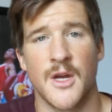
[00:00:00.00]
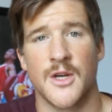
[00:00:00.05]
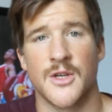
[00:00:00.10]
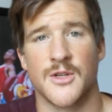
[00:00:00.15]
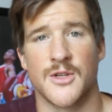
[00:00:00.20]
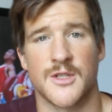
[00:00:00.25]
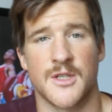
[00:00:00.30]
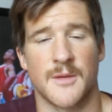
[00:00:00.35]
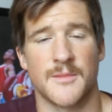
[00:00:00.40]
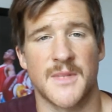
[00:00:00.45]

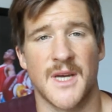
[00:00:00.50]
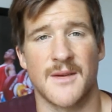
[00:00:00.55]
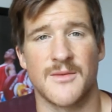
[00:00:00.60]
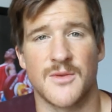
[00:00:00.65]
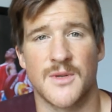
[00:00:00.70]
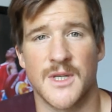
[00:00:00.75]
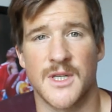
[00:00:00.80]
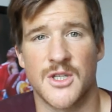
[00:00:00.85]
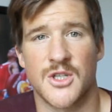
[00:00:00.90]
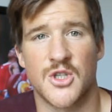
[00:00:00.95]
so sometimes
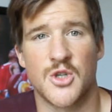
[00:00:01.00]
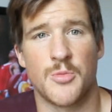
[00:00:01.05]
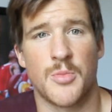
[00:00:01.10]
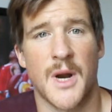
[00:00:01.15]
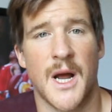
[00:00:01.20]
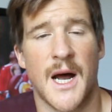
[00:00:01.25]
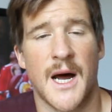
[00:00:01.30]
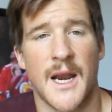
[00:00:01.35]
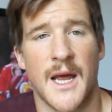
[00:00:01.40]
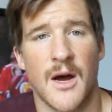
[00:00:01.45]
when it gets super
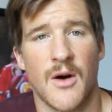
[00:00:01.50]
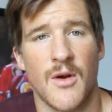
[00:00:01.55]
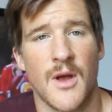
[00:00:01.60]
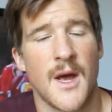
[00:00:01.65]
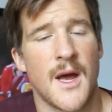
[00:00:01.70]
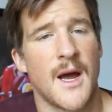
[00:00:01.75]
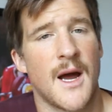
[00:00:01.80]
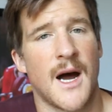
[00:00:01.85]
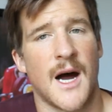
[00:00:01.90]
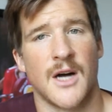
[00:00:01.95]
hot
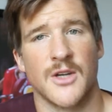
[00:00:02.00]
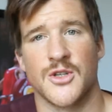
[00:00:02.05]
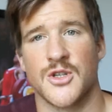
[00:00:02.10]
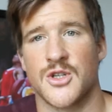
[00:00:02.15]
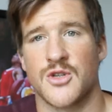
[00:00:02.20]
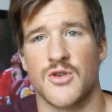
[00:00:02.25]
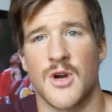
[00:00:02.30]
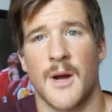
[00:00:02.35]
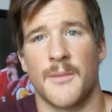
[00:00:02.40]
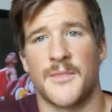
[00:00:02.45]
out, I'll
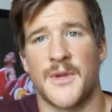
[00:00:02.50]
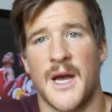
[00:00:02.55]
just drop